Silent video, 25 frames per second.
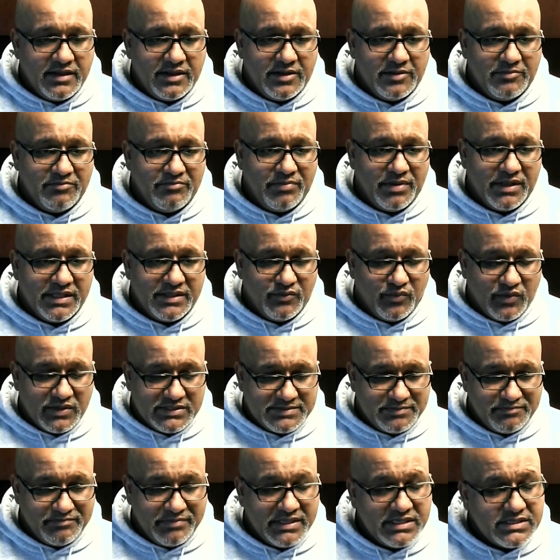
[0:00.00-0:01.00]
But what's
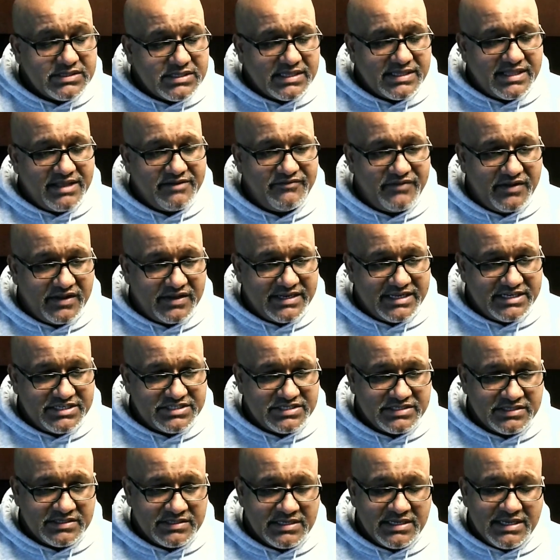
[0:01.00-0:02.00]
built on that
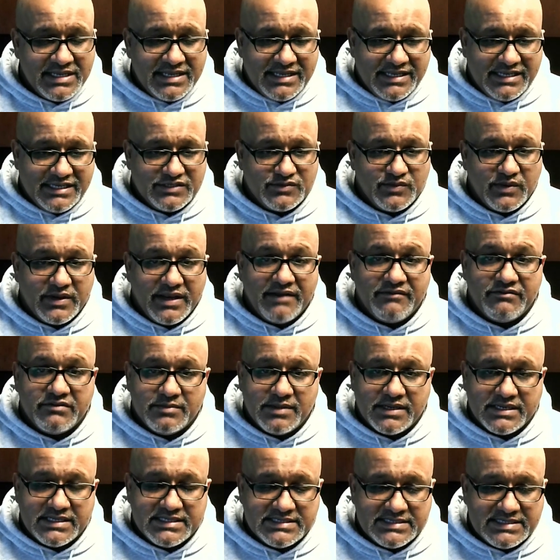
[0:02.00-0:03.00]
foundation is what
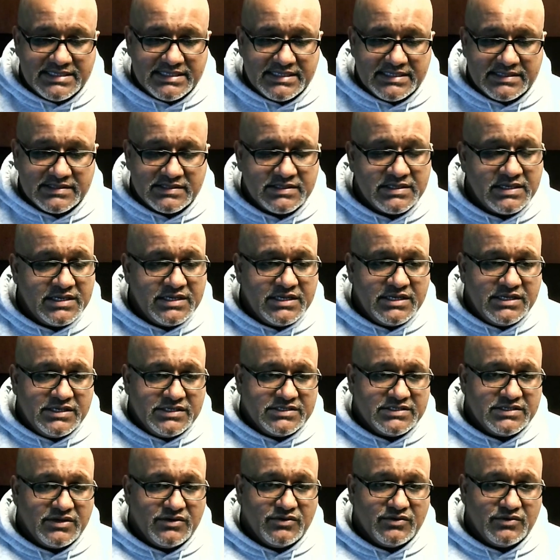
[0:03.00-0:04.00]
everybody sees.
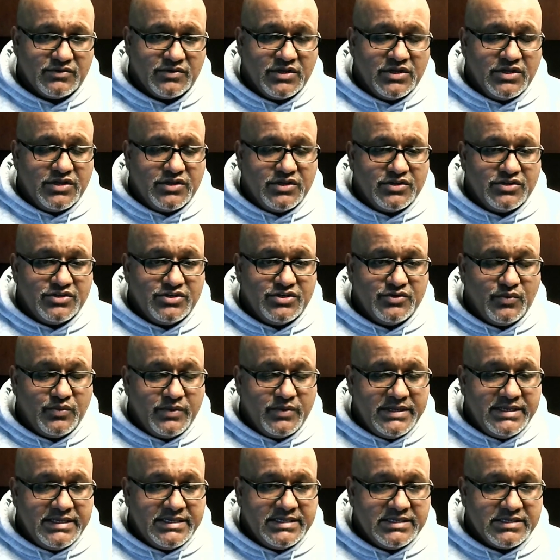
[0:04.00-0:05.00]
So do
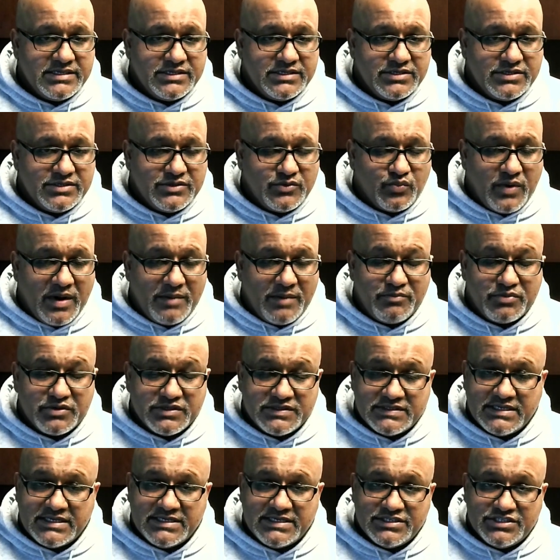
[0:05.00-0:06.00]
we
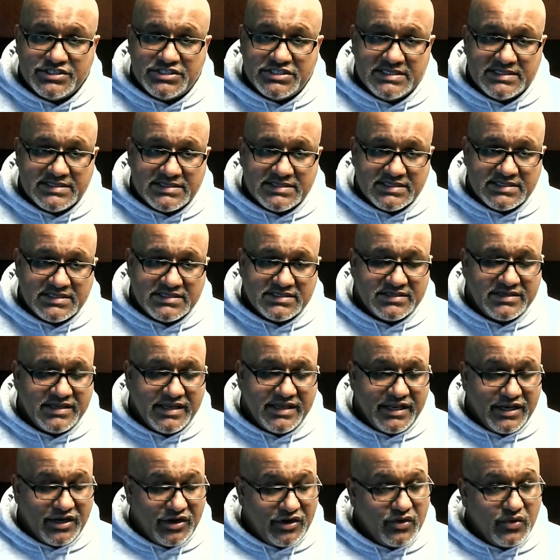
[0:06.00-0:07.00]
represent Jesus in
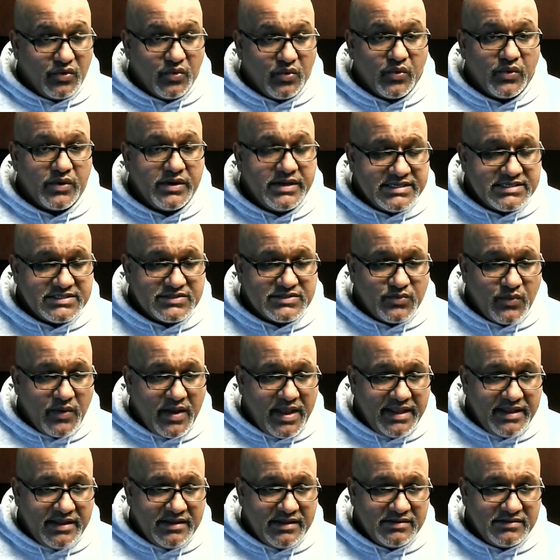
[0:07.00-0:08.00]
a glorious
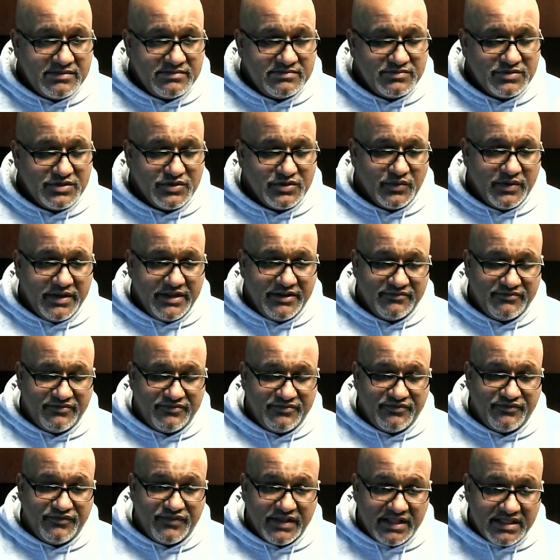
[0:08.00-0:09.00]
way? Do we
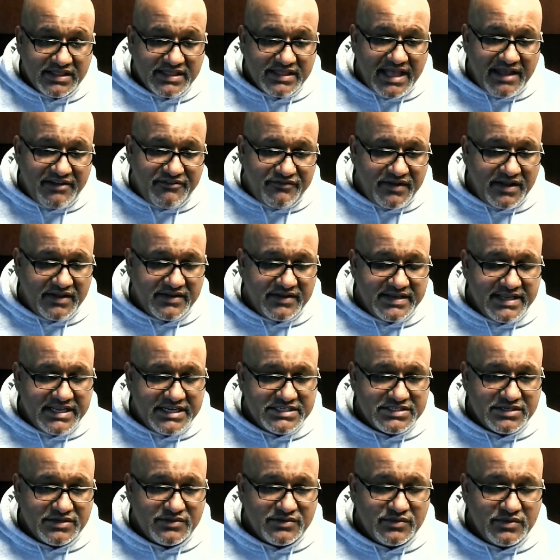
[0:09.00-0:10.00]
fill that
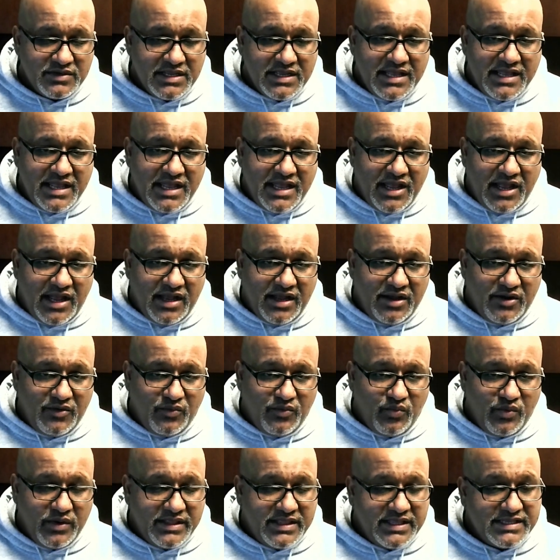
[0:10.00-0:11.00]
foundation
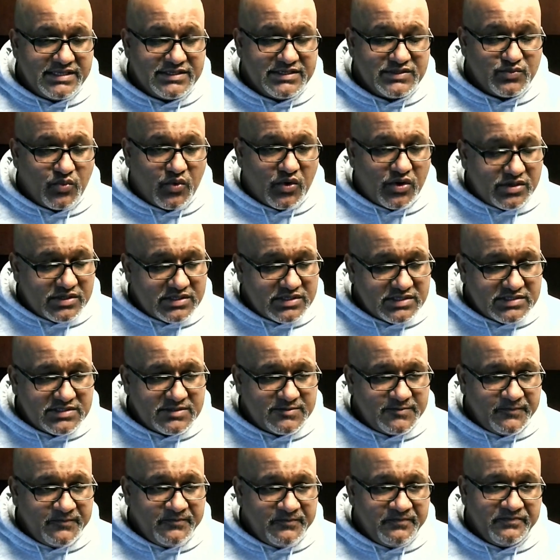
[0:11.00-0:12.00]
with his works?
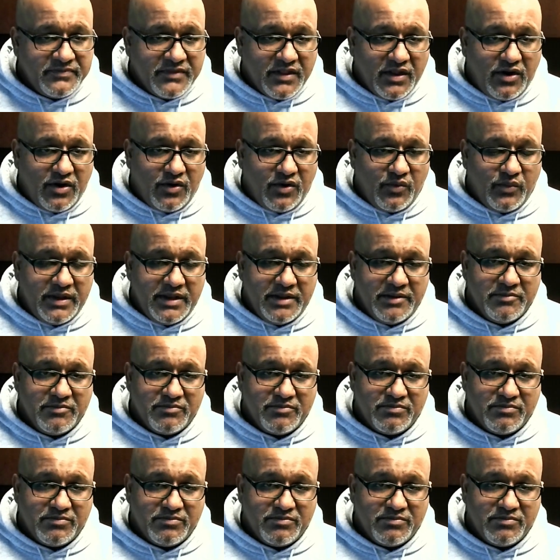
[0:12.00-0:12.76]
Are we